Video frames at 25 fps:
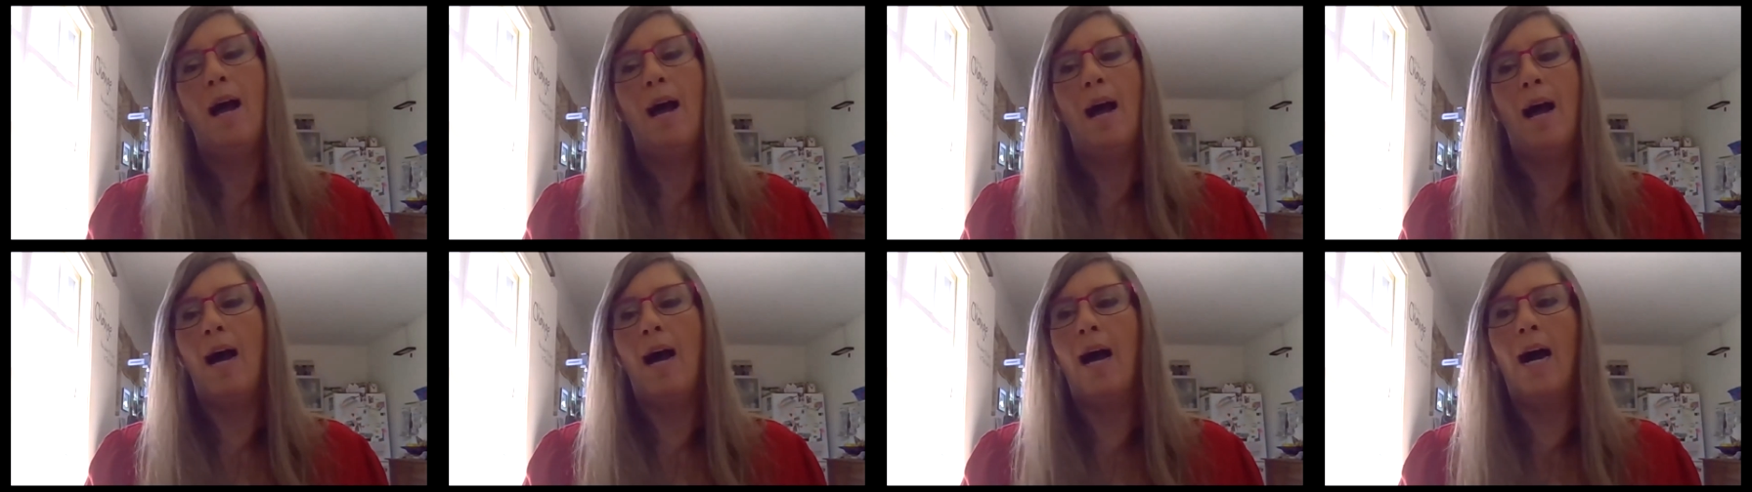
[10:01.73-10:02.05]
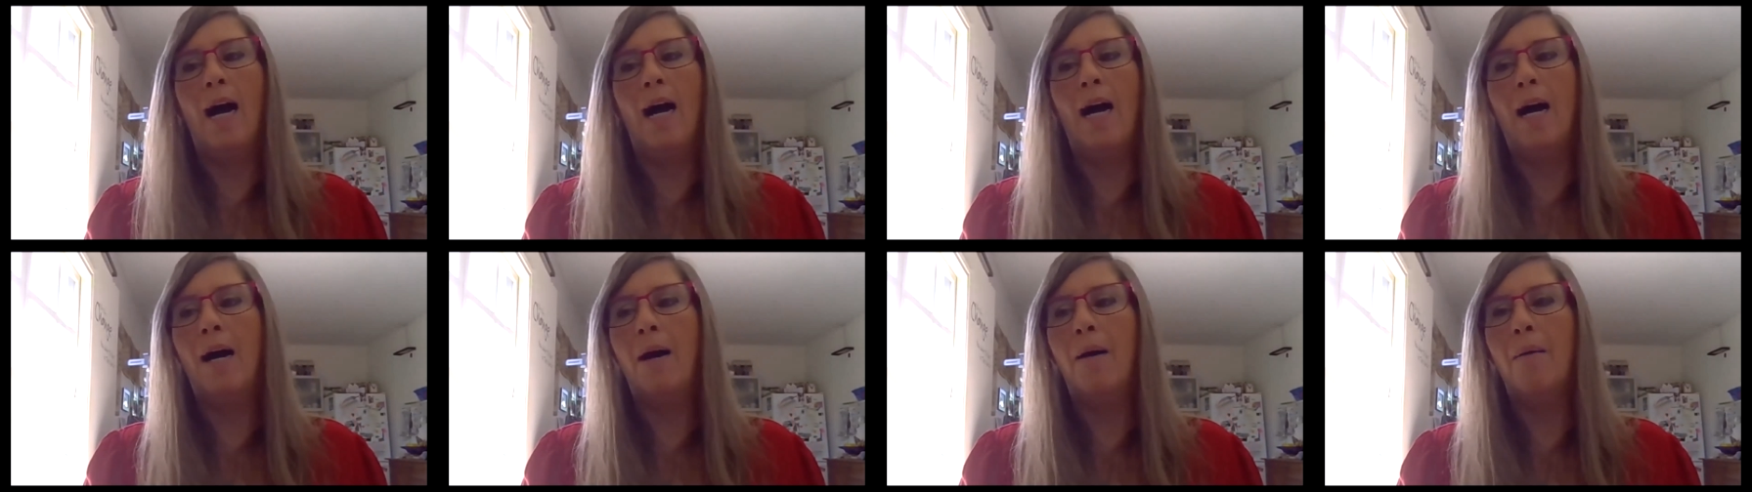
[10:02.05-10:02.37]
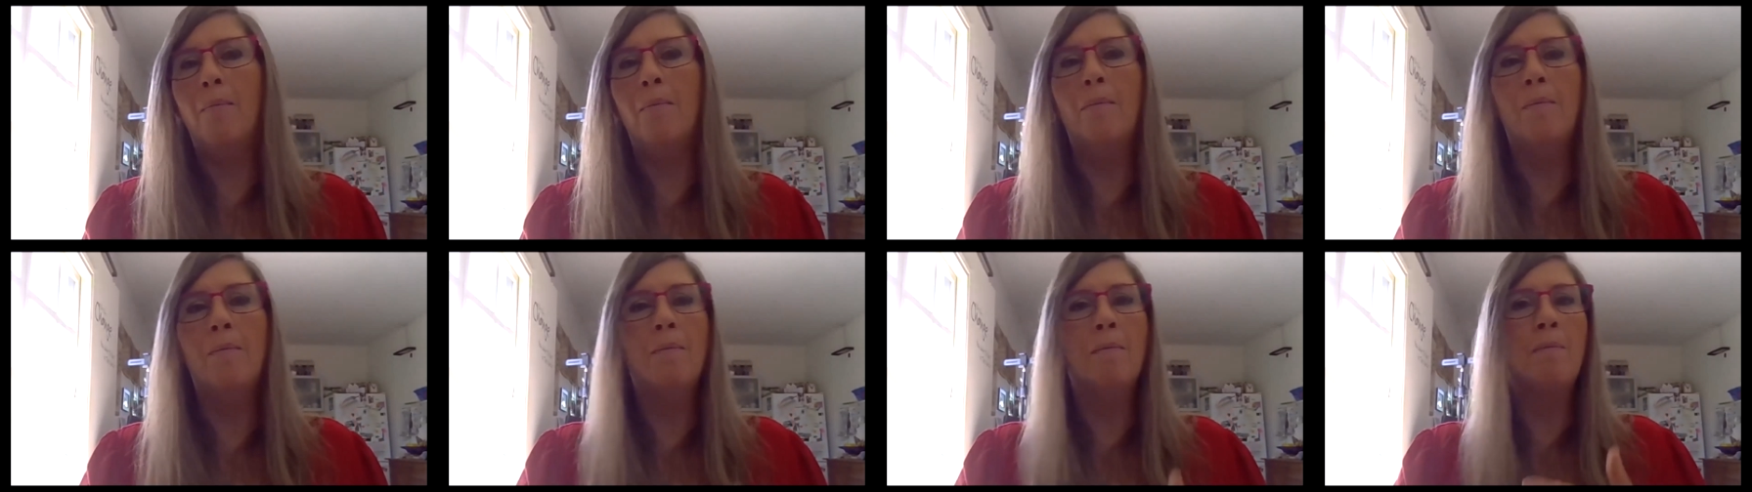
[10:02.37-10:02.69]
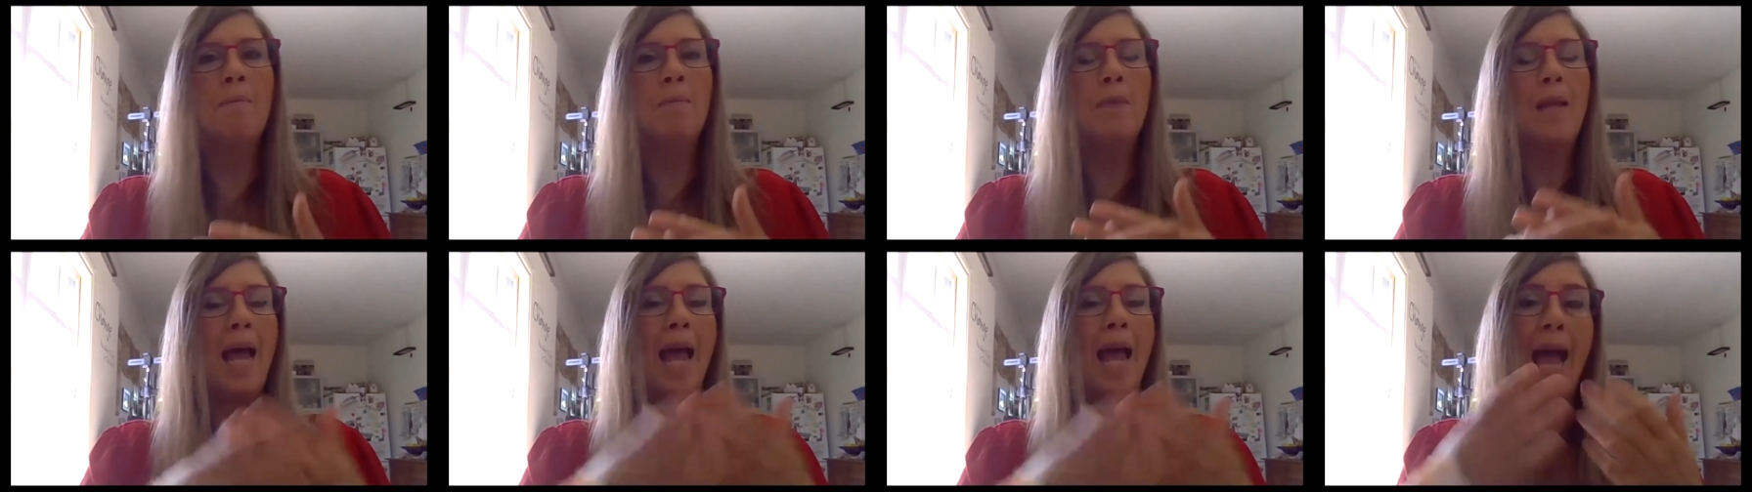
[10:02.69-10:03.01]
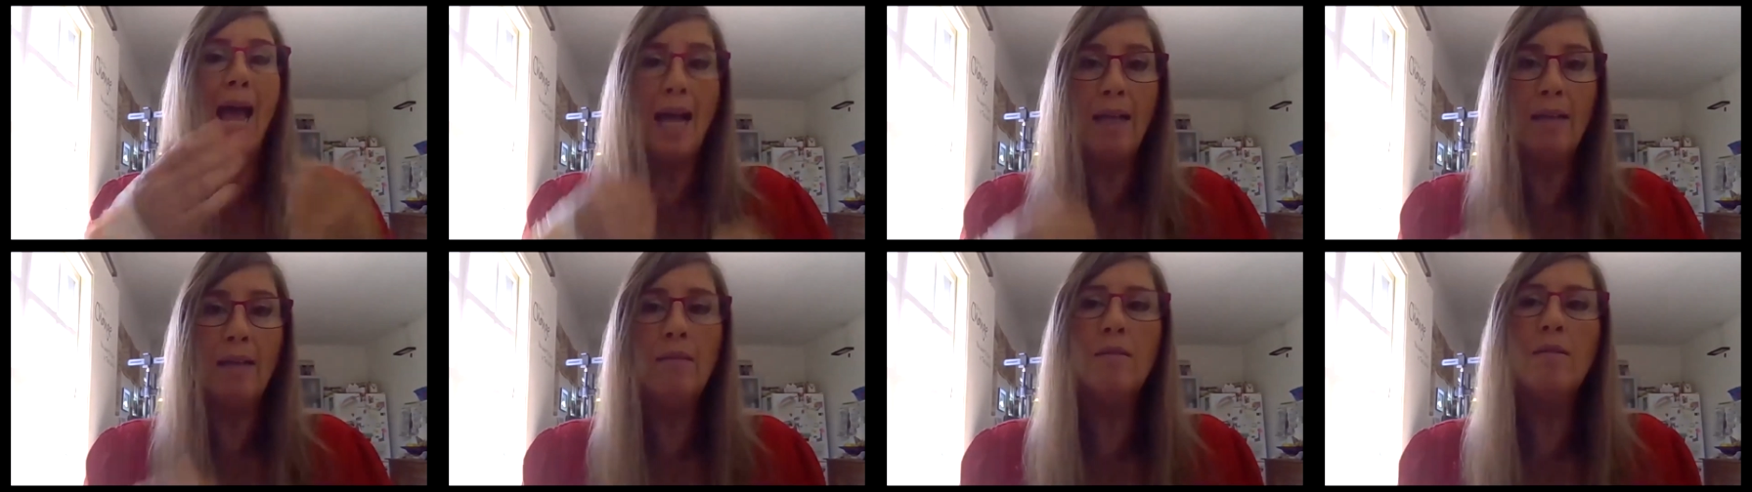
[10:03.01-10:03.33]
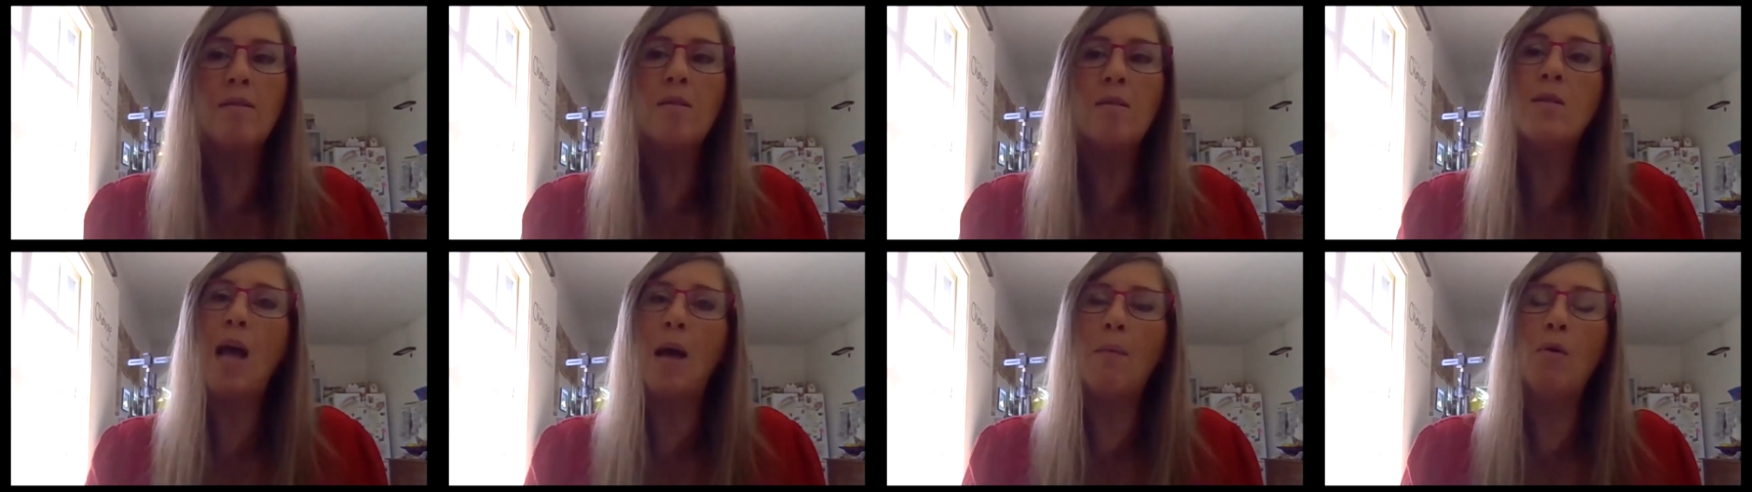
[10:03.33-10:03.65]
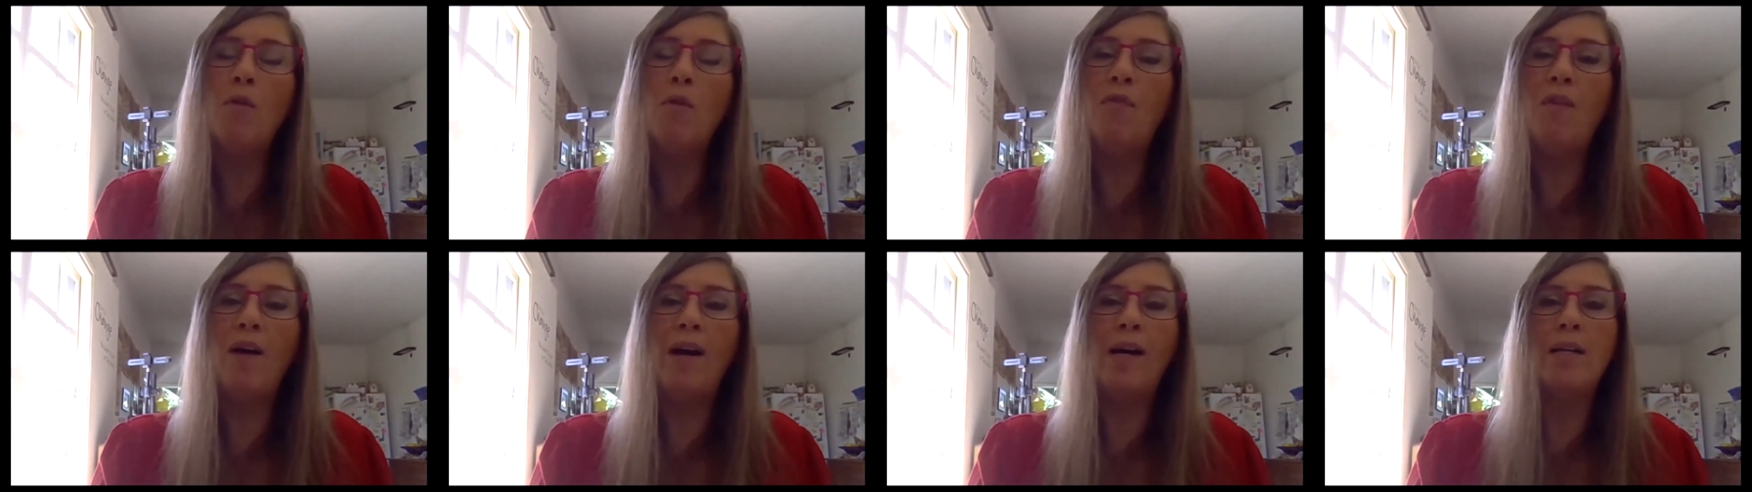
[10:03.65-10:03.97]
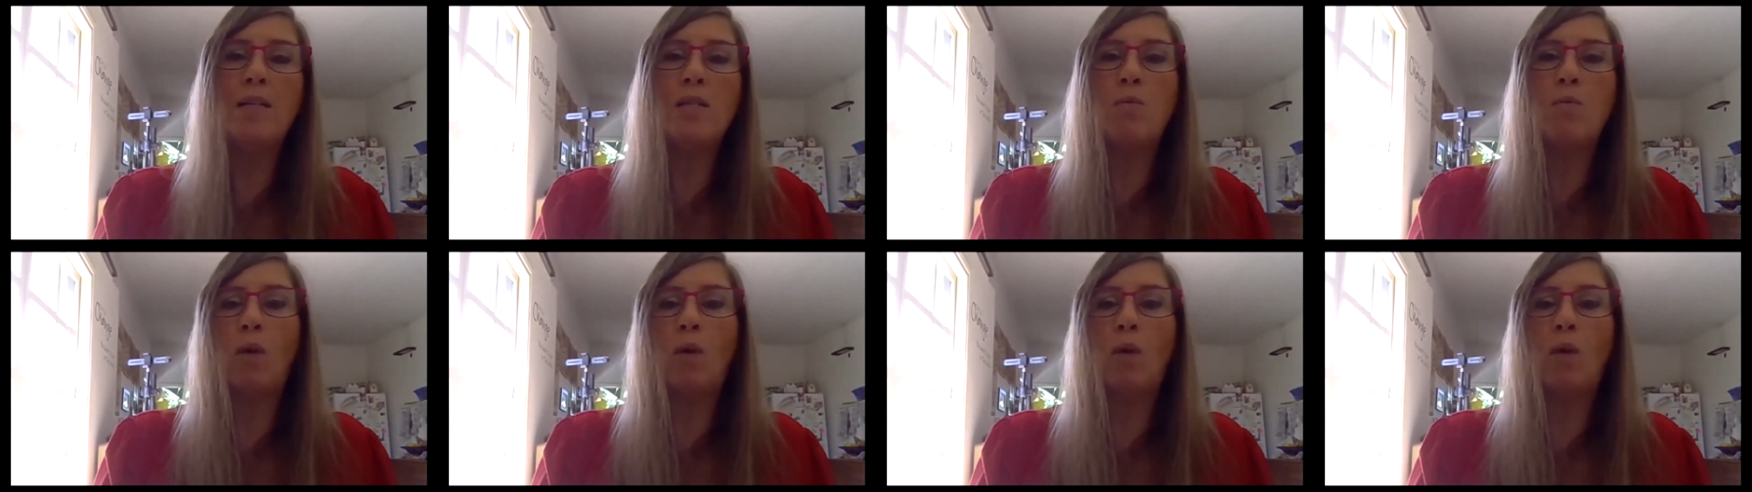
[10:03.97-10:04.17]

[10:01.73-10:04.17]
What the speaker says: And some of us